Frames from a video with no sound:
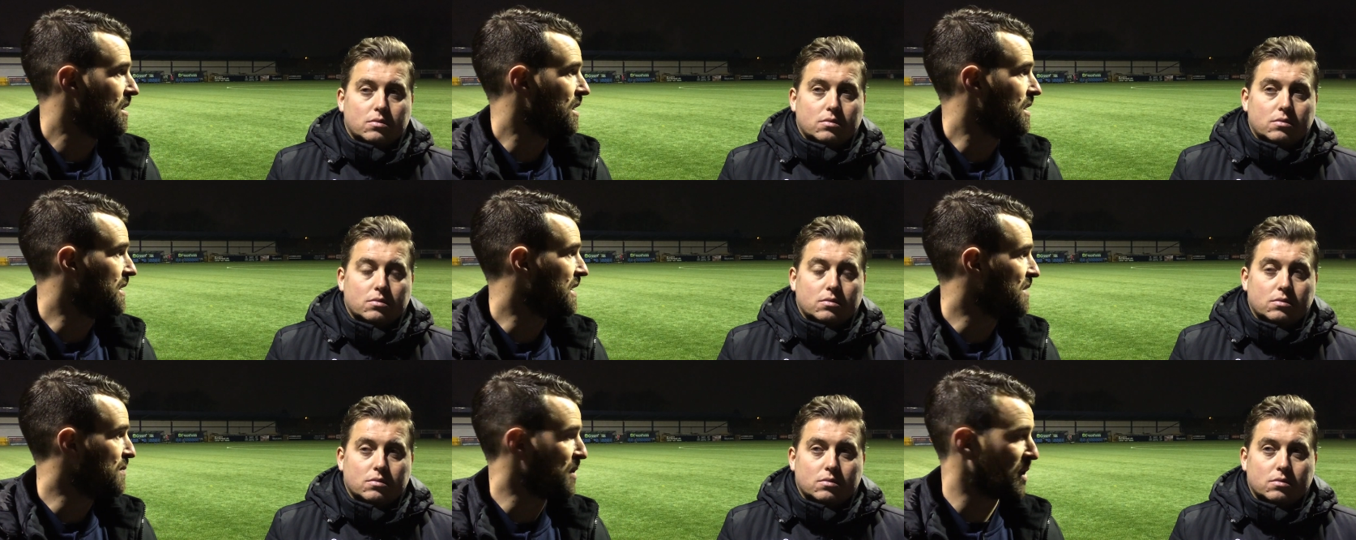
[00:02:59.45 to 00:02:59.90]

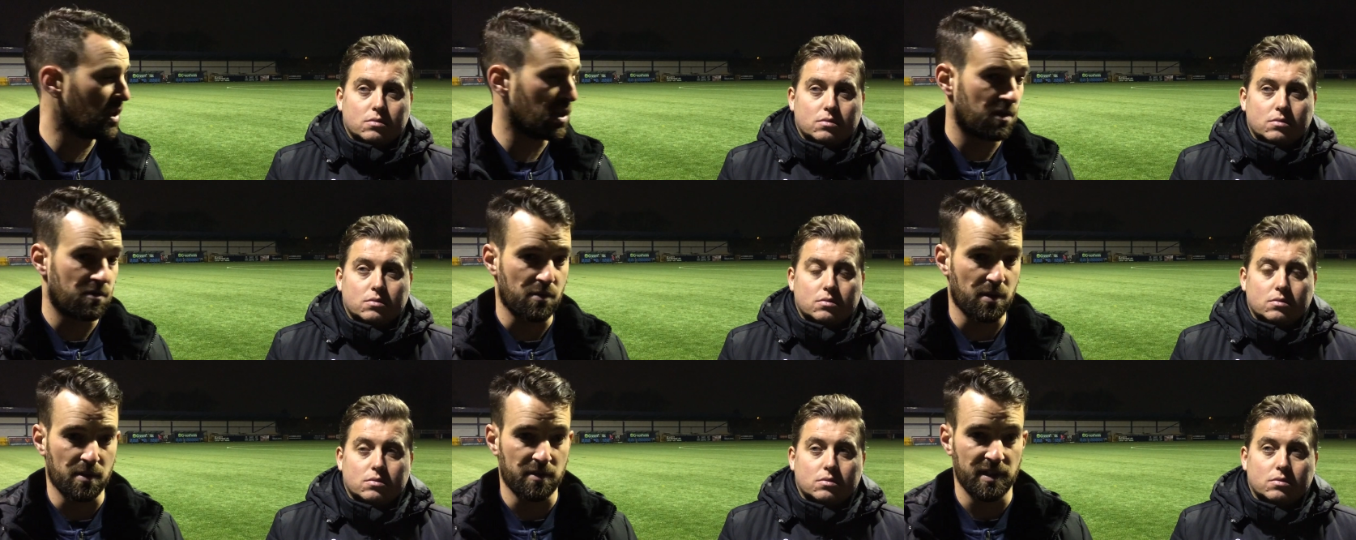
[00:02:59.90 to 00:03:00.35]
Speaker 1: and Dave
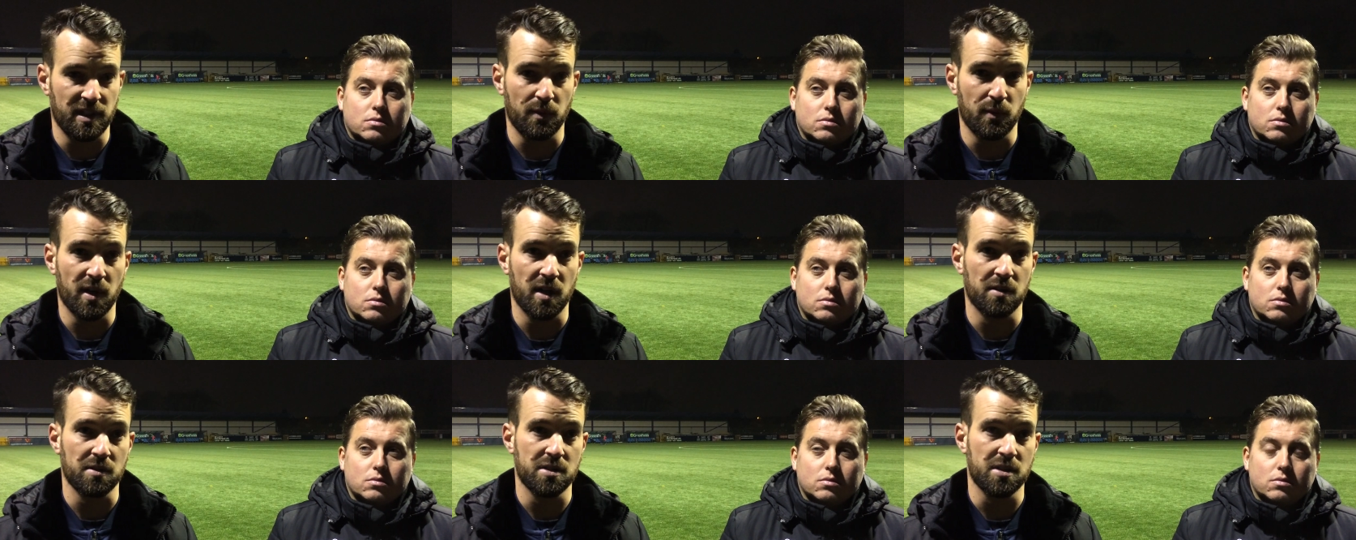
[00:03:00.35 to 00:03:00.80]
McGurk really
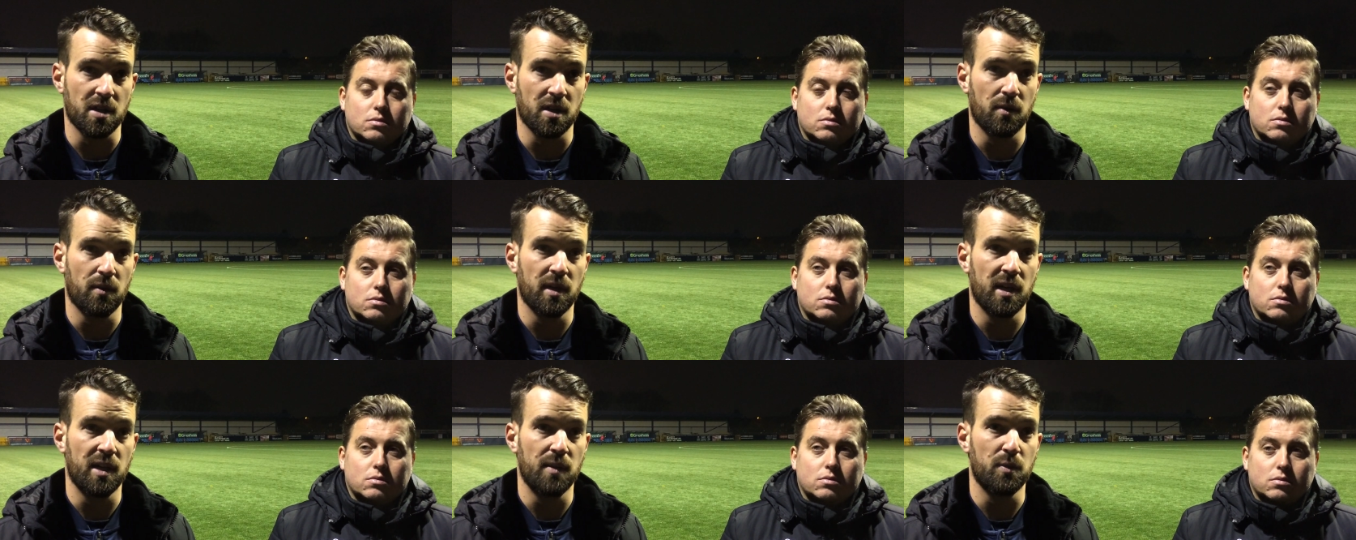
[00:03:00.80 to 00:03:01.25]
well, so
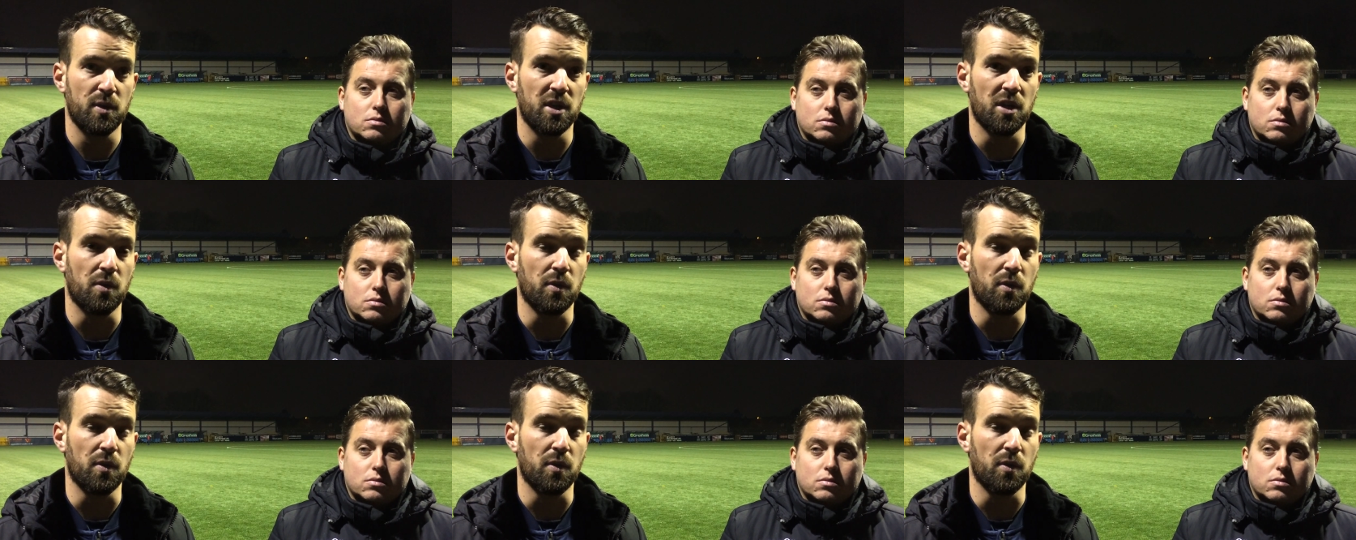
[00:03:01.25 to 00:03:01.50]
um, we